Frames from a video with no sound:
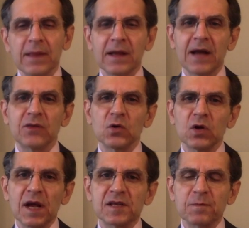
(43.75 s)
that I do
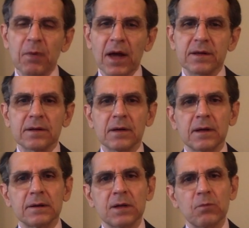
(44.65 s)
not expect
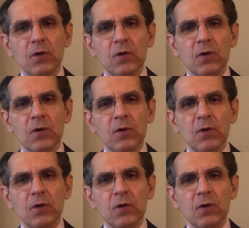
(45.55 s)
the